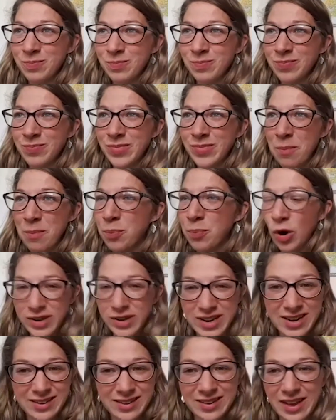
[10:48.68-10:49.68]
their
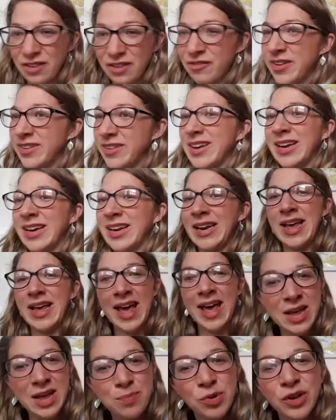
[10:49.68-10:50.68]
body is like physically
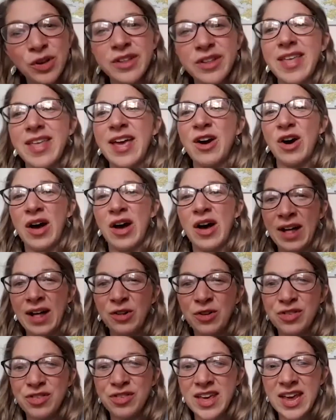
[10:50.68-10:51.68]
able and they are
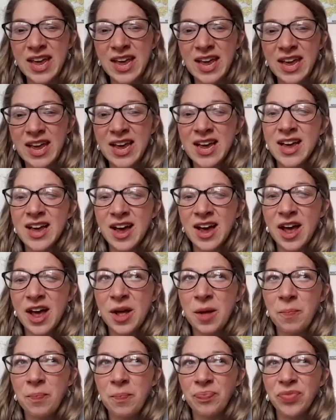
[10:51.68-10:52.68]
healthy.
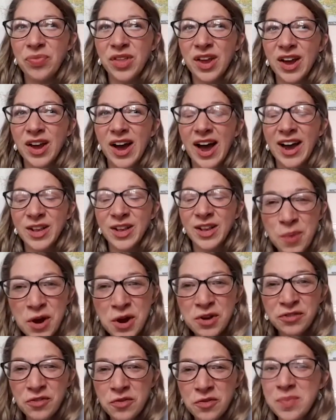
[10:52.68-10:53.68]
I
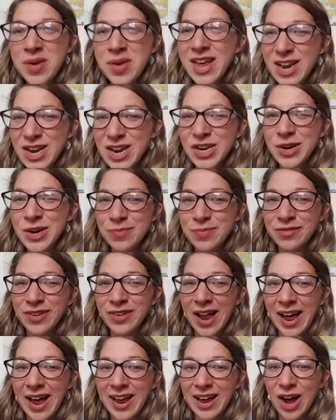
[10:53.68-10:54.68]
suppose for me, in terms of
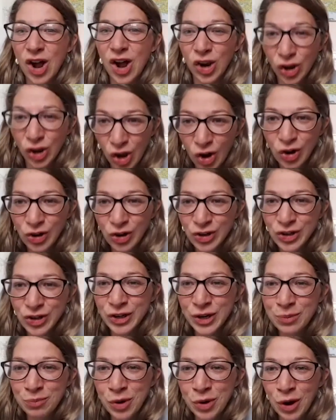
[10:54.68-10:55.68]
like a
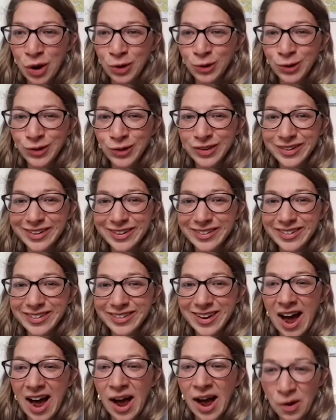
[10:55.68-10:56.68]
long-term goal,
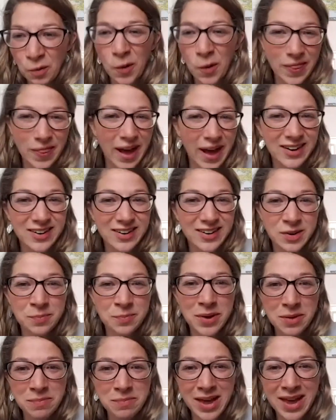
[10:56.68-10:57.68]
I want that to
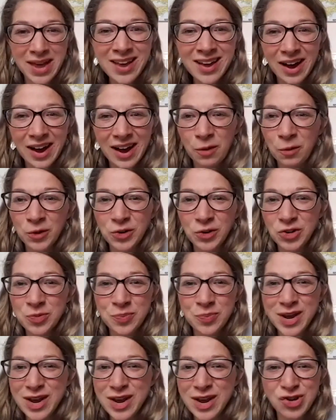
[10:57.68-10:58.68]
be me. I want
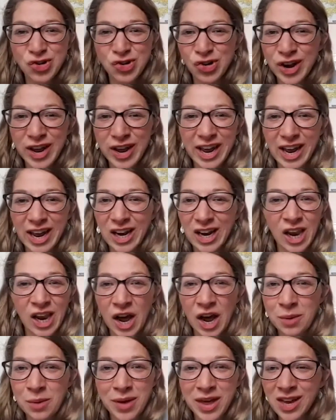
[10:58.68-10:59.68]
to be enjoying
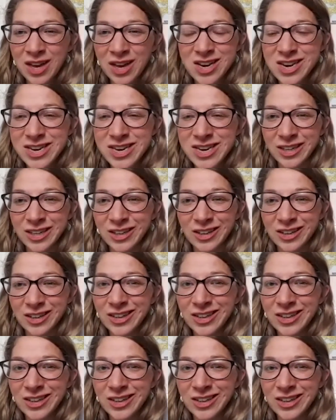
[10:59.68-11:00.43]
climbing until